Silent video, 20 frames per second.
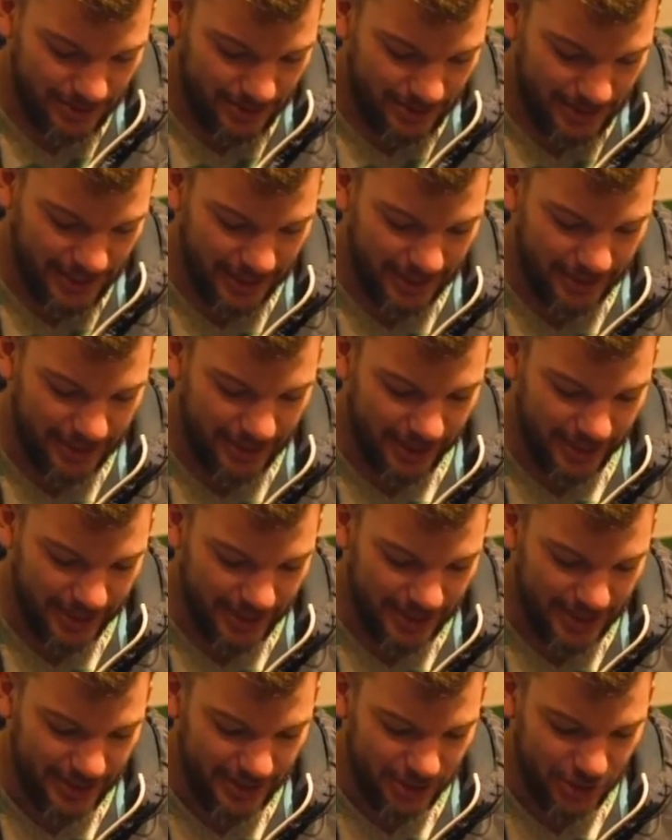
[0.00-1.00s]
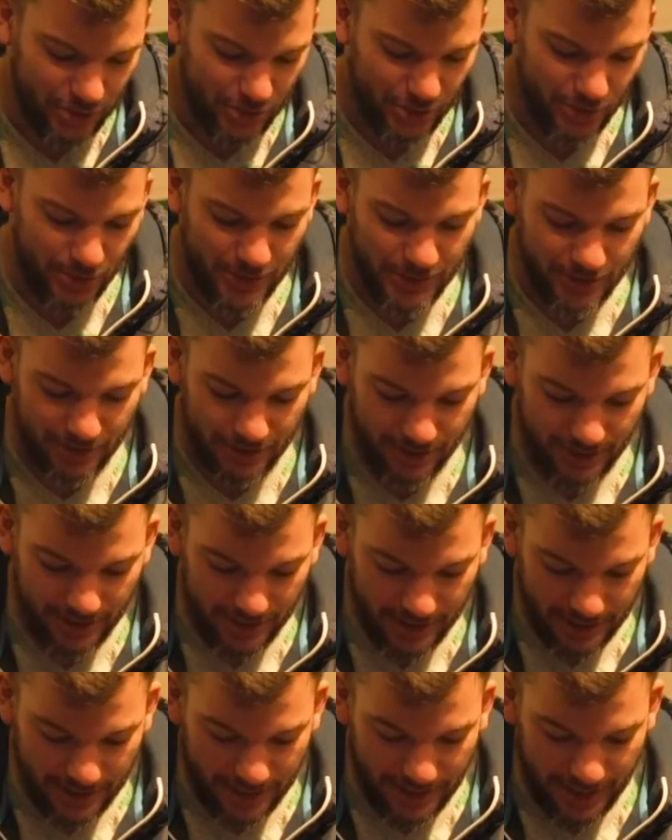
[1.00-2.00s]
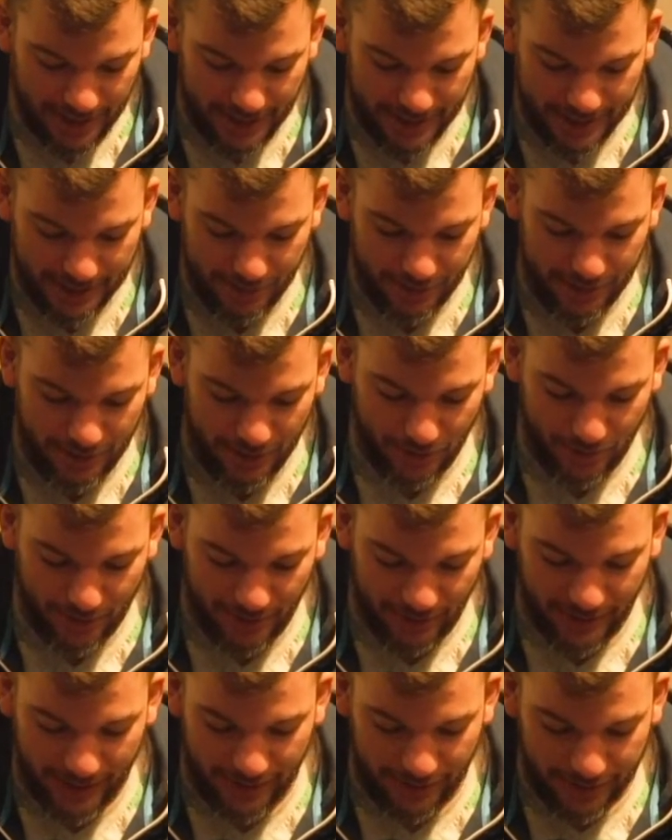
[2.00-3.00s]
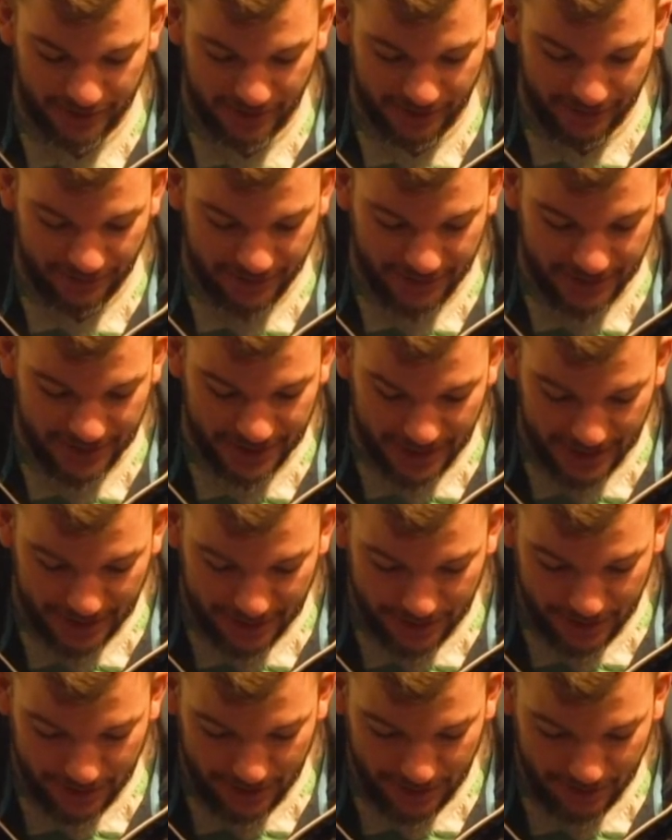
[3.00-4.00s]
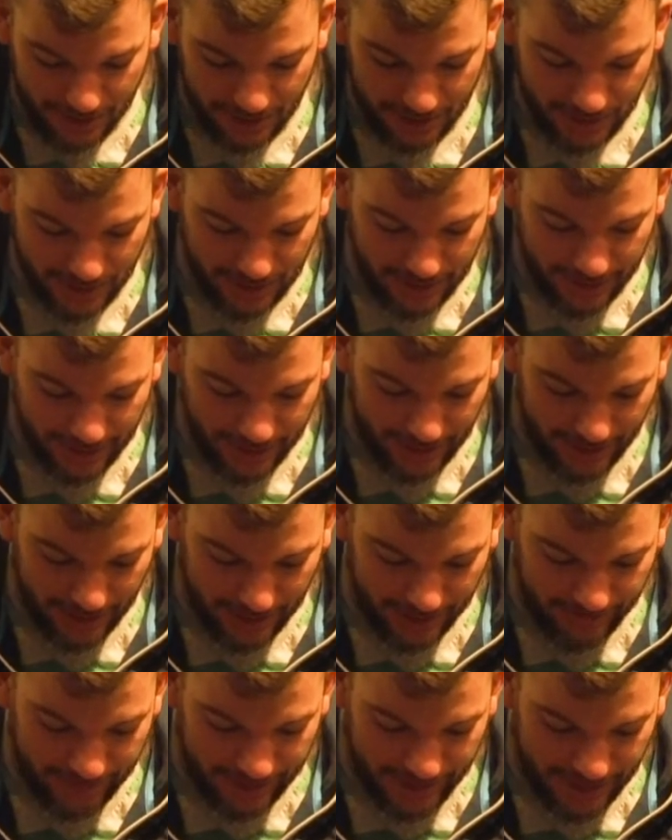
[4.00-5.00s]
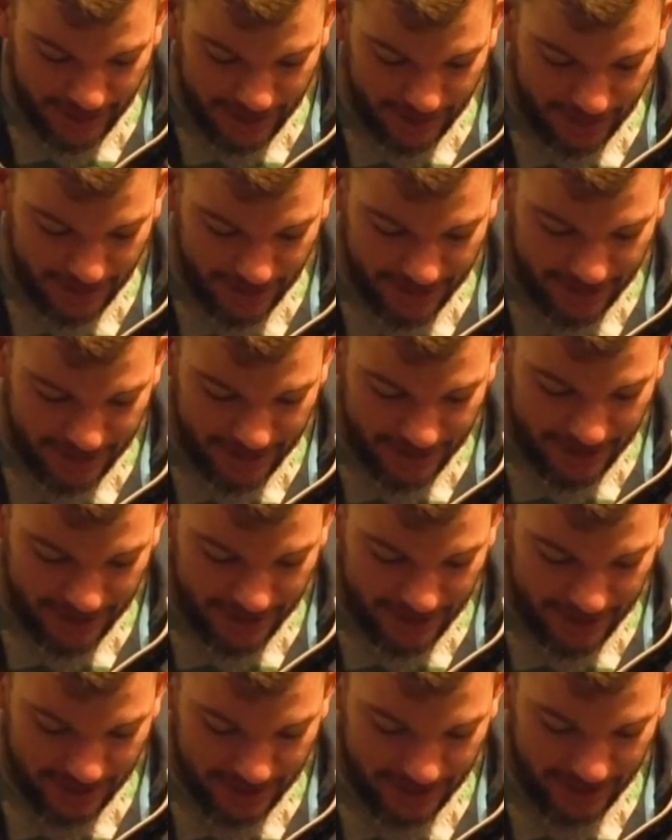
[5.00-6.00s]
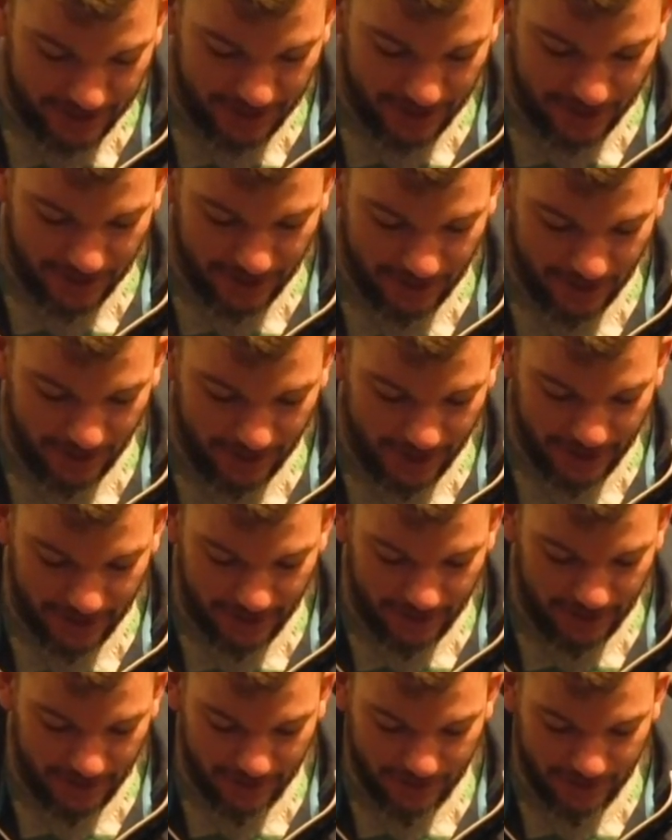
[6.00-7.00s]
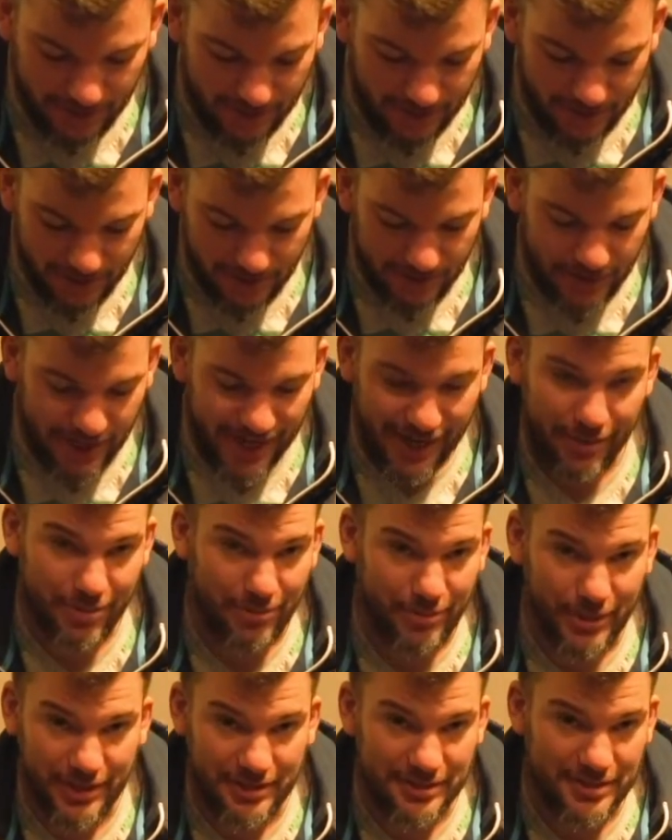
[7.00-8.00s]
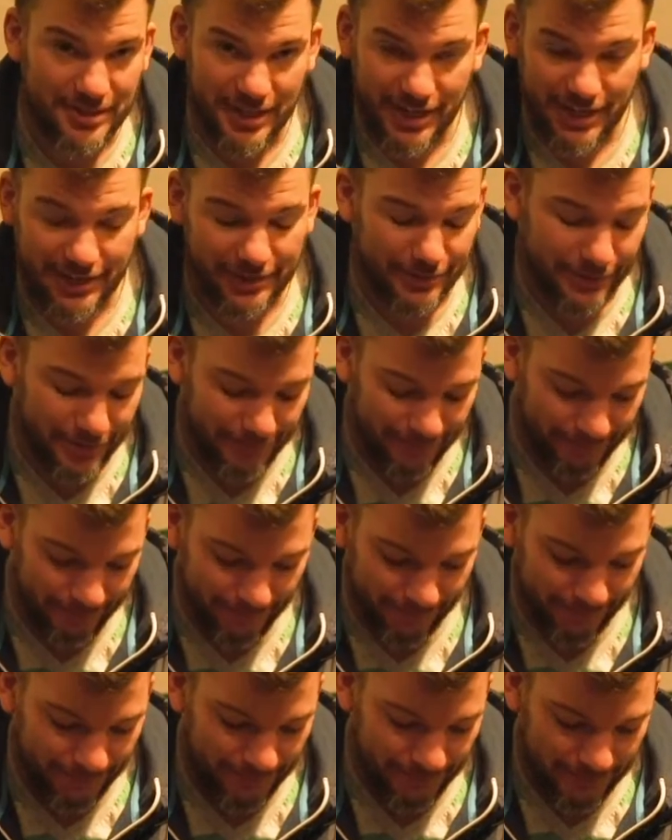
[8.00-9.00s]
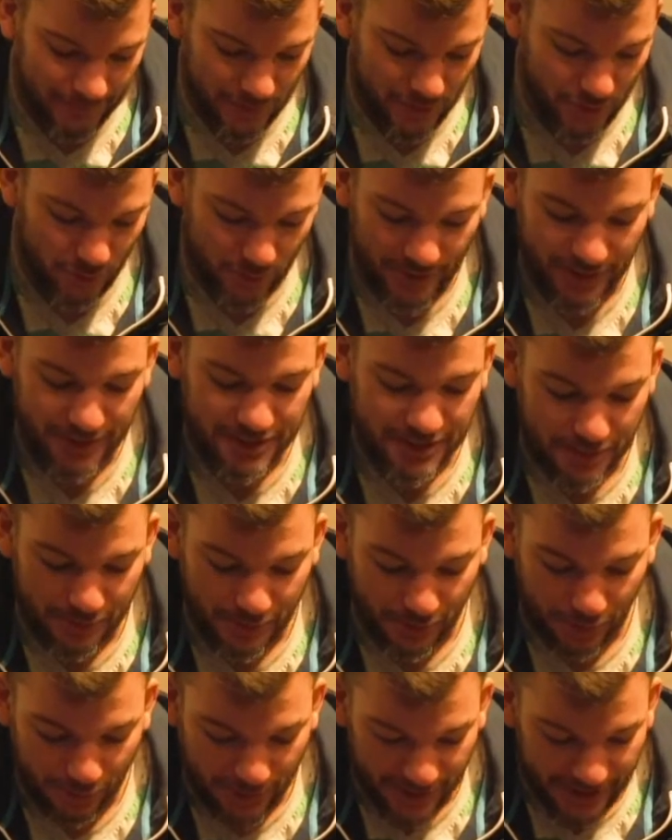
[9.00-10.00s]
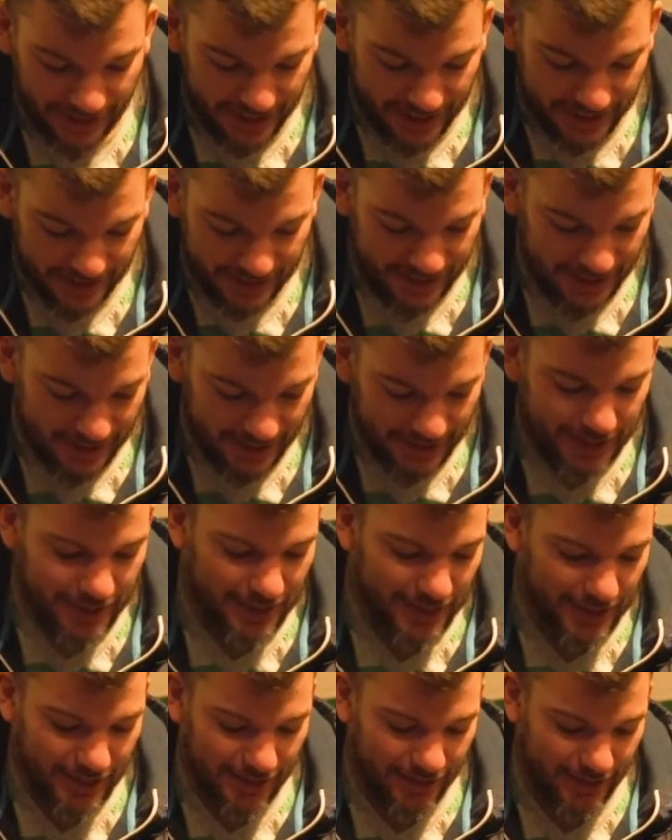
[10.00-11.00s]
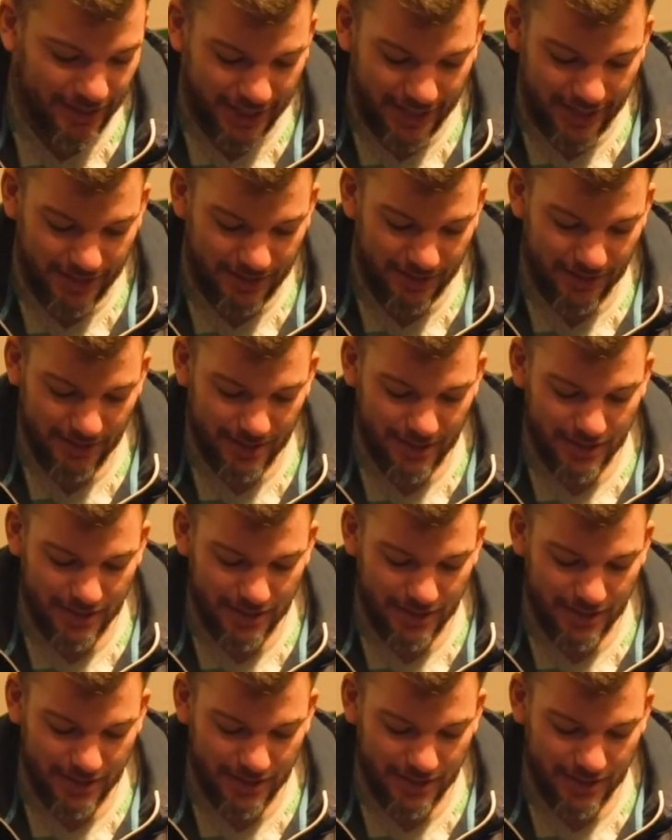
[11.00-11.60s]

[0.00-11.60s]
kind of cut into the reel, and that's what your reel handle is going to sit into. Then this piece is just going to go in here and thread into the handle. So really simple, really easy. Again,